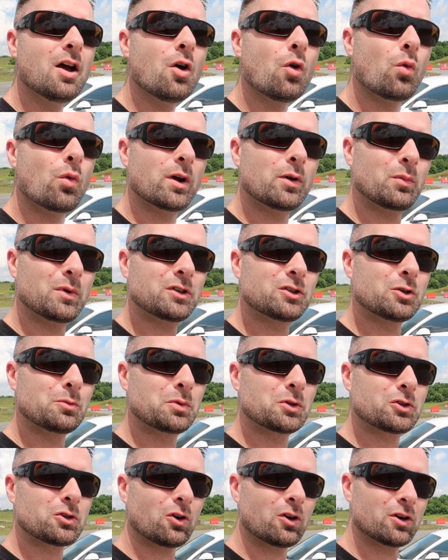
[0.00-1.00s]
when we
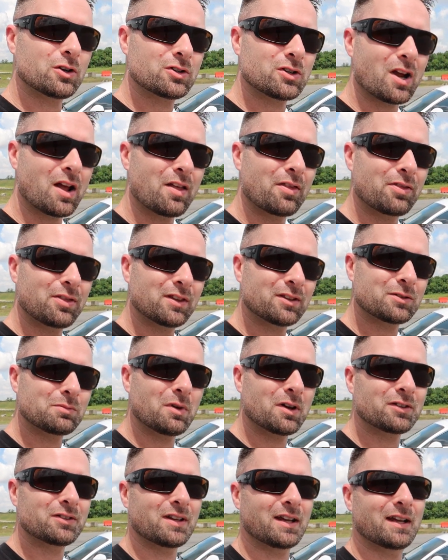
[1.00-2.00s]
supercharge this
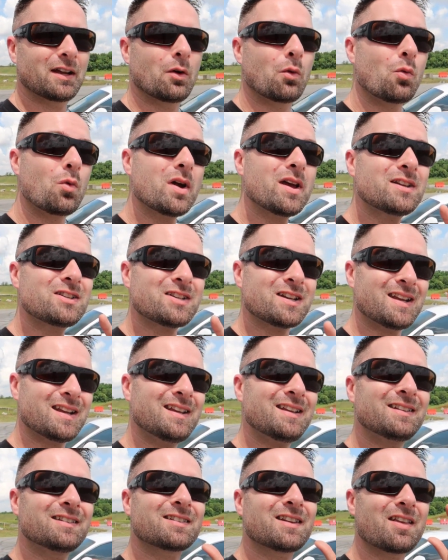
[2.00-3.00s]
Mustang, which
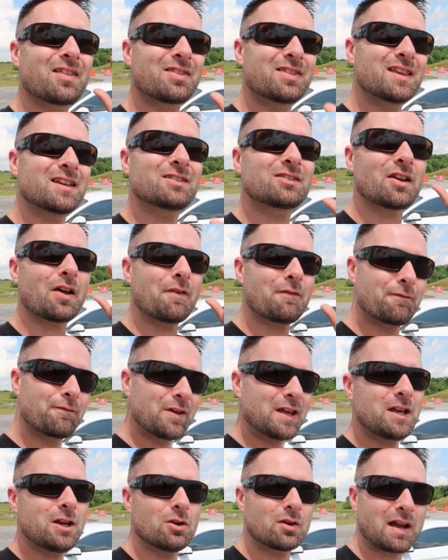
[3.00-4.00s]
is this
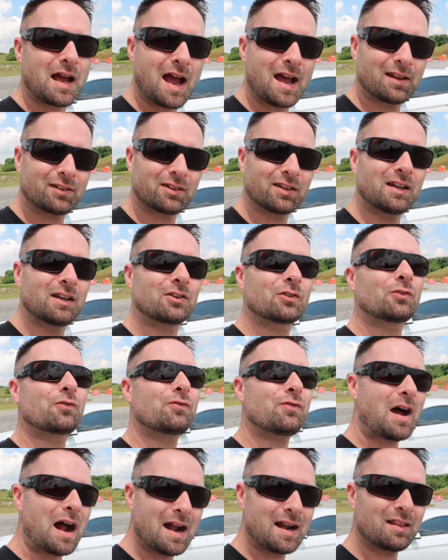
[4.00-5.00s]
video, guys. It is
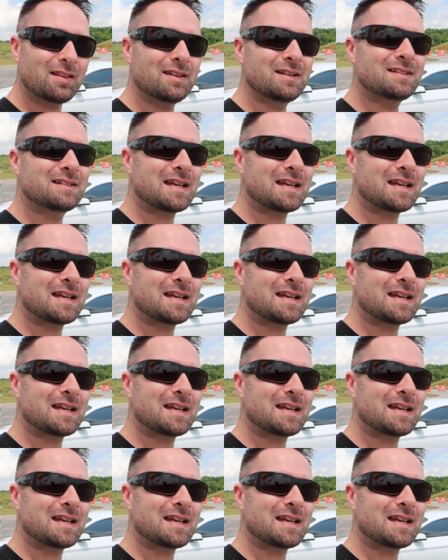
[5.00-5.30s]
finally